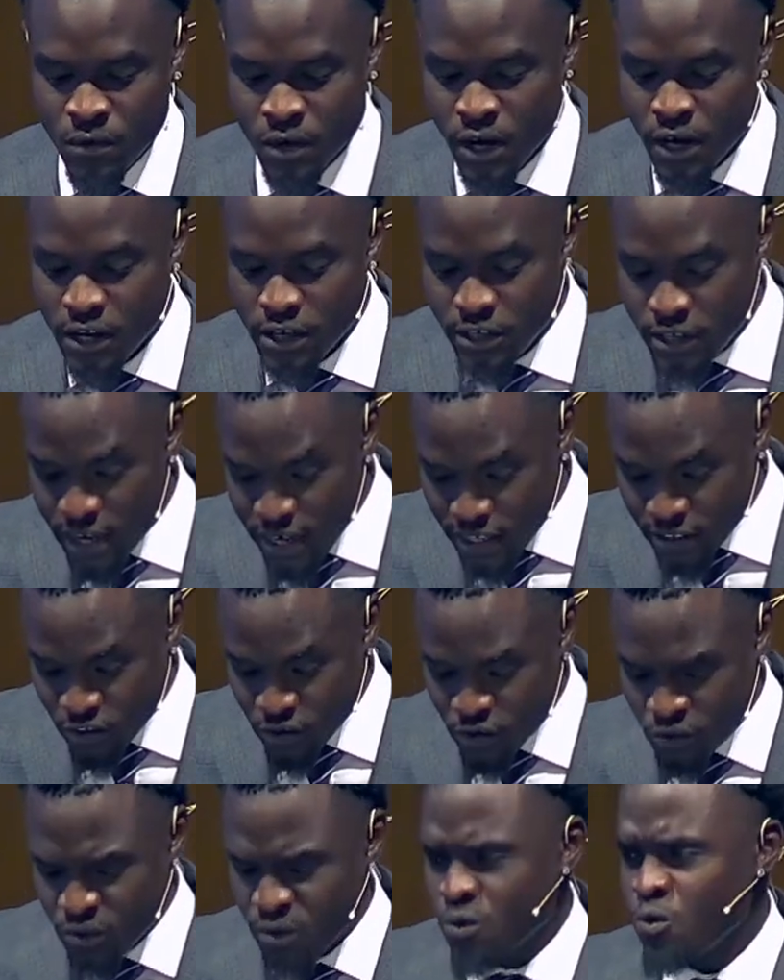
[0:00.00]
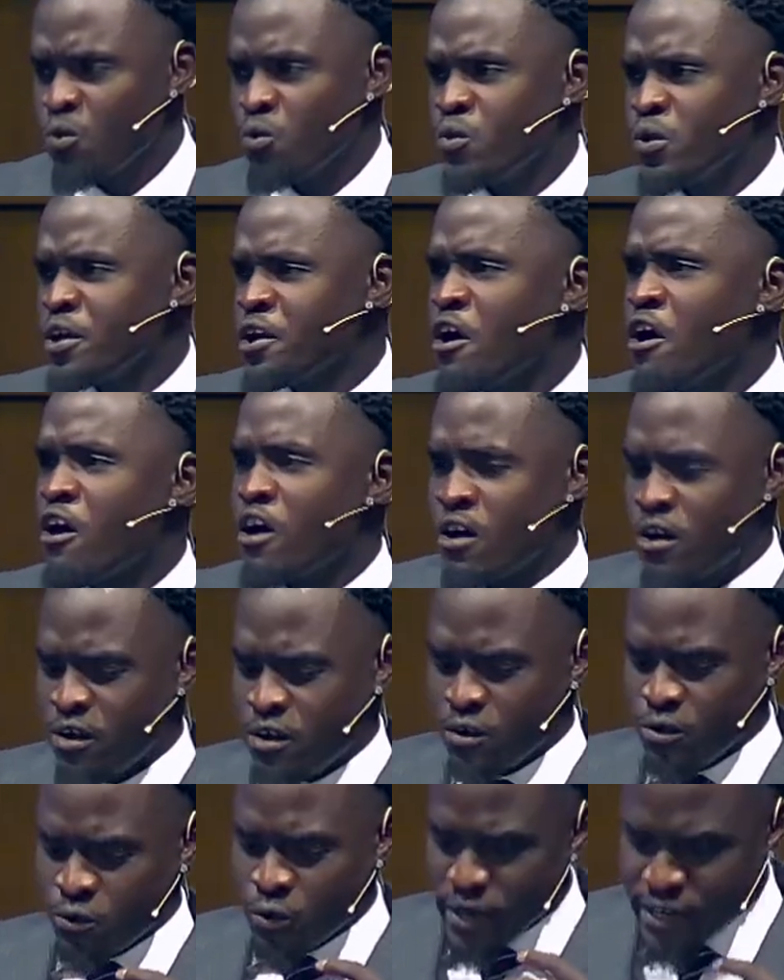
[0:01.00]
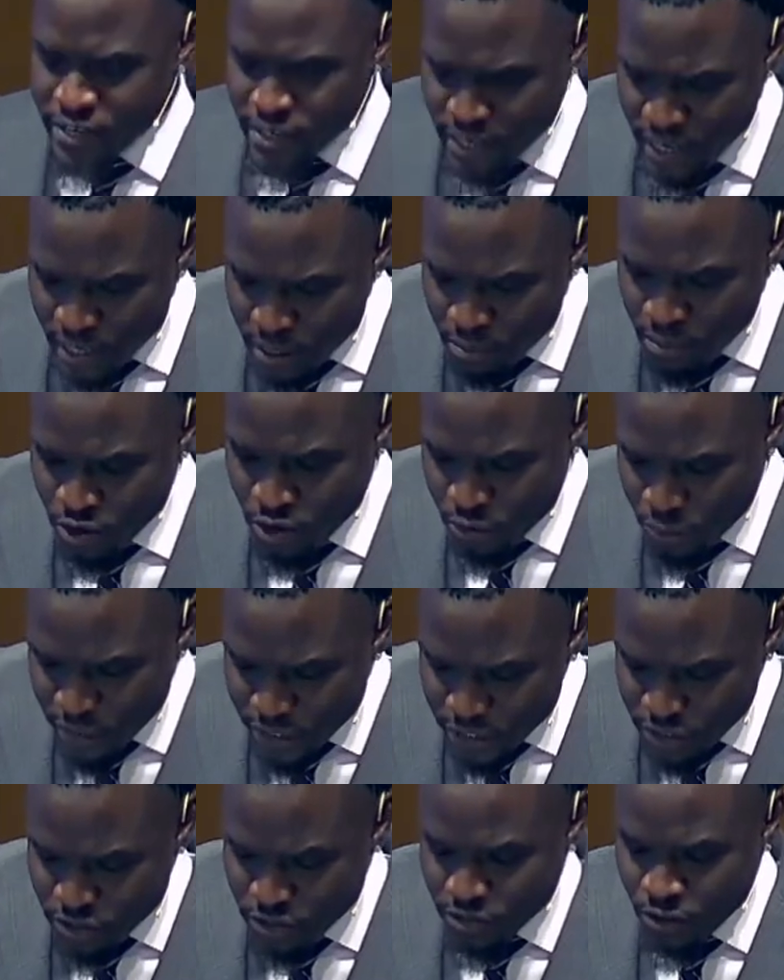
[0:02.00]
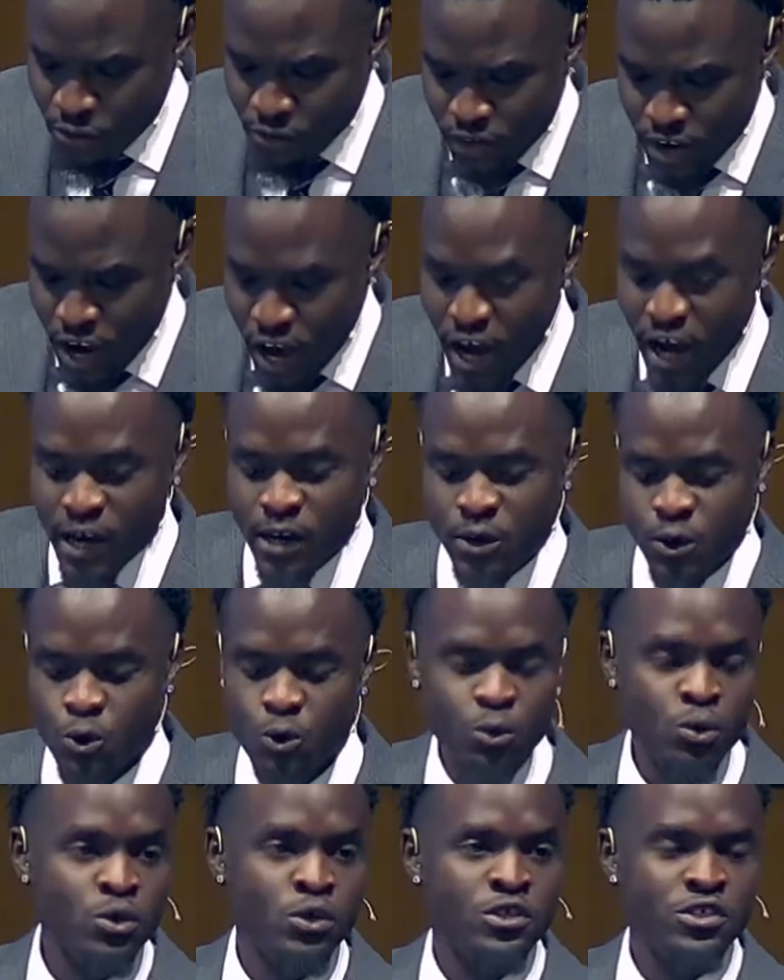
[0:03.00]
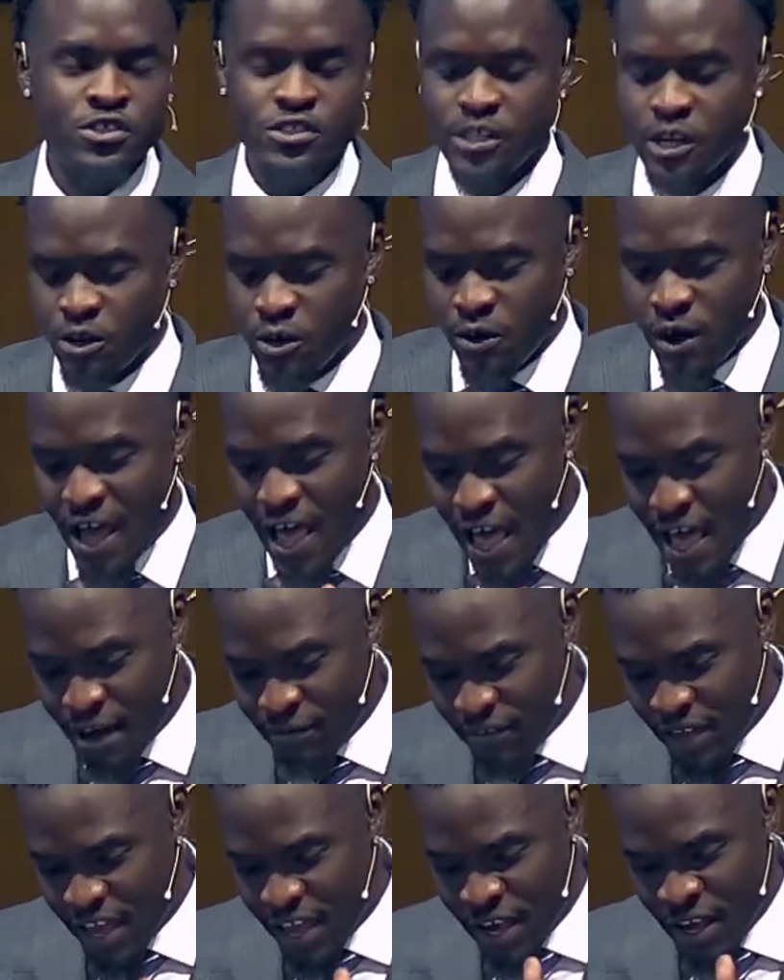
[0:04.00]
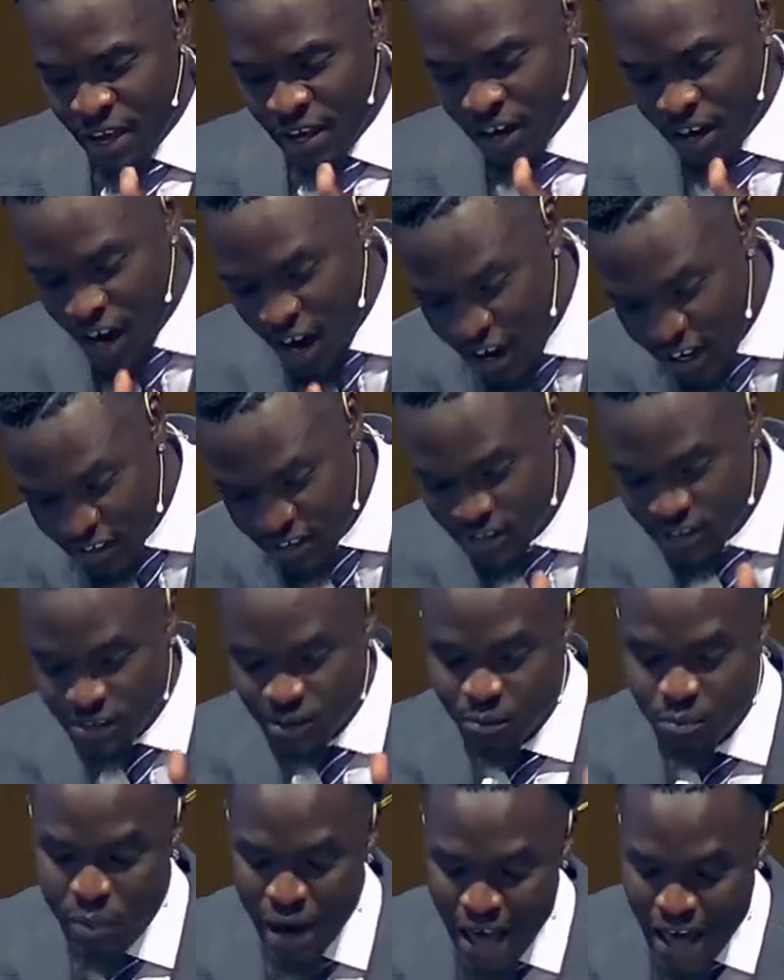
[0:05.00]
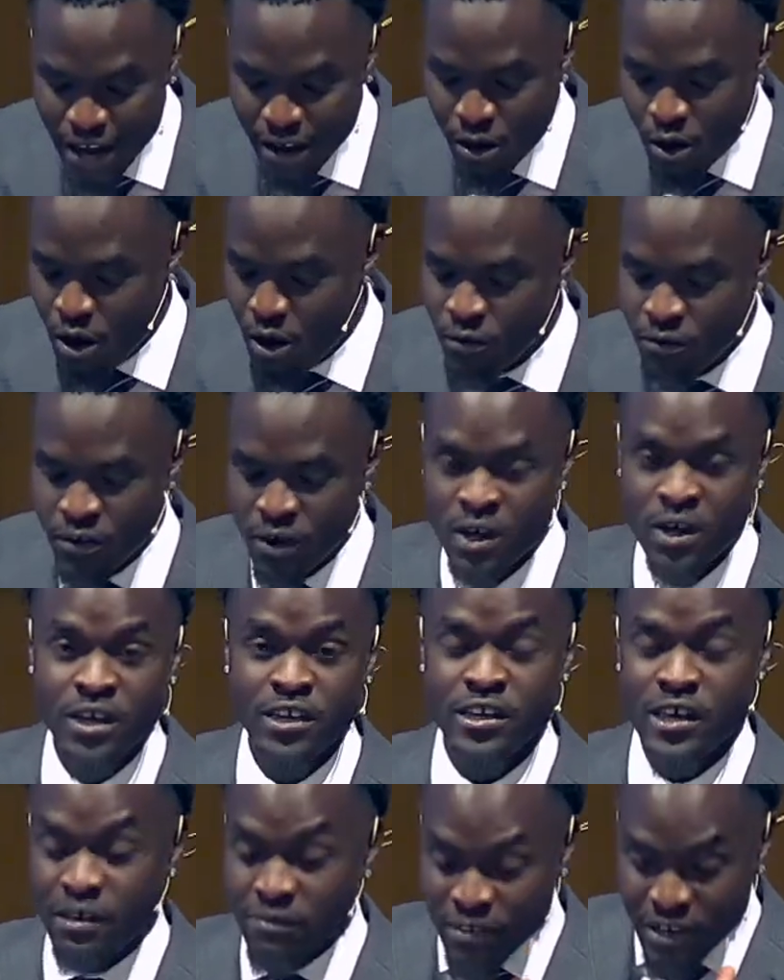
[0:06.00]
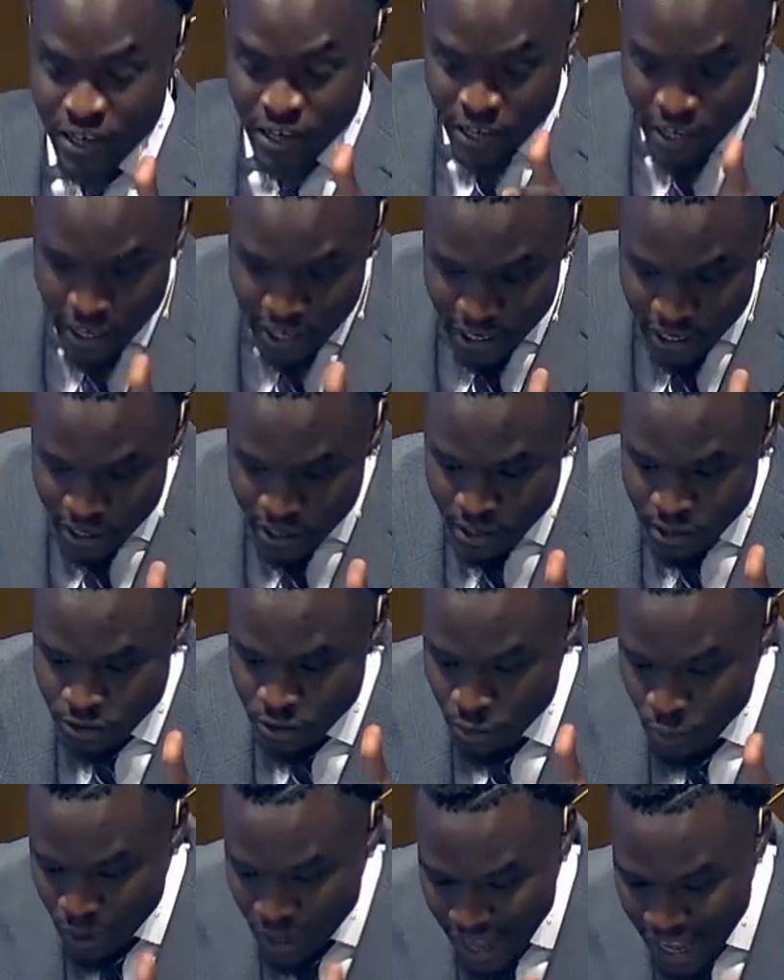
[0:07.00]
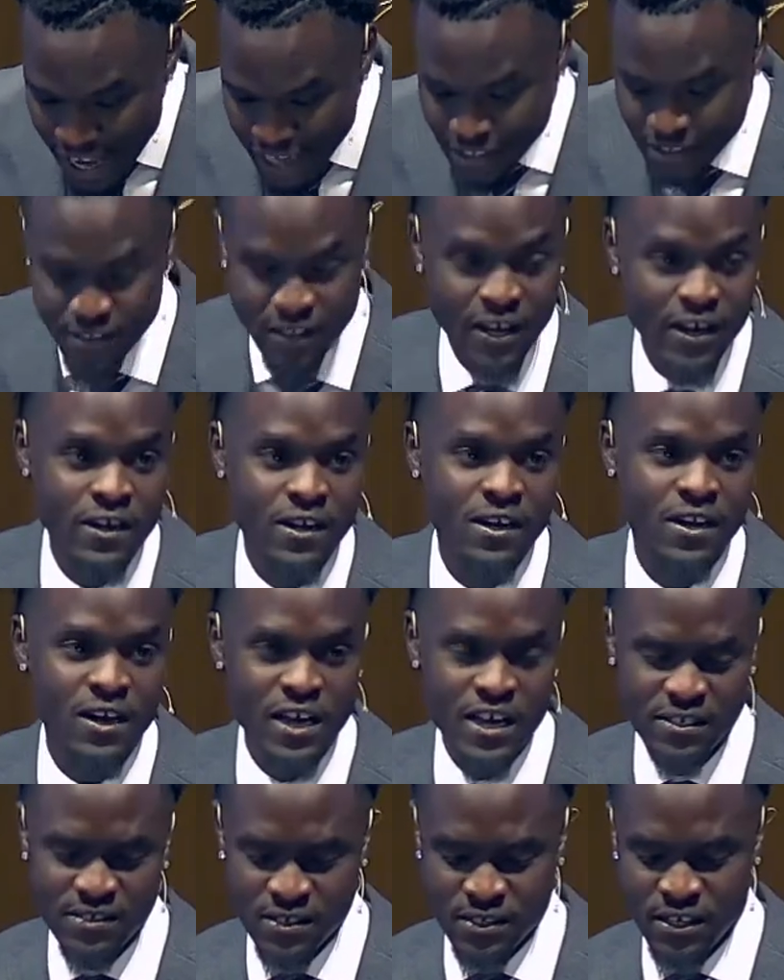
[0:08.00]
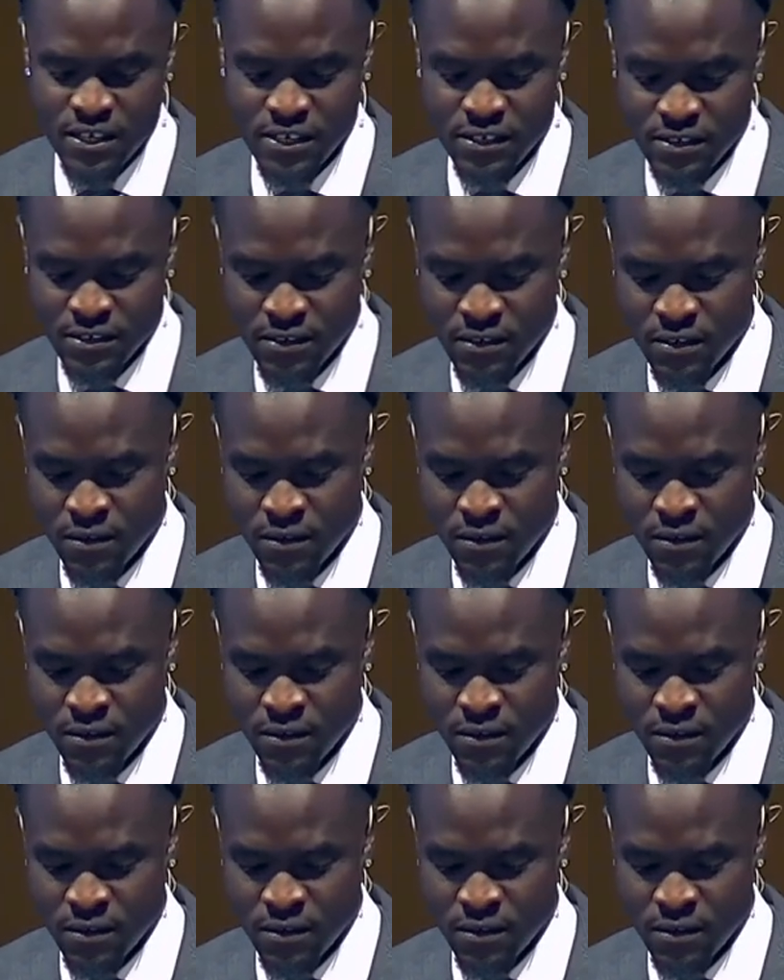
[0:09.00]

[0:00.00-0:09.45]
Yes, we are redeemed creatures of God who still have a constant battle of giving heed to lies like laziness,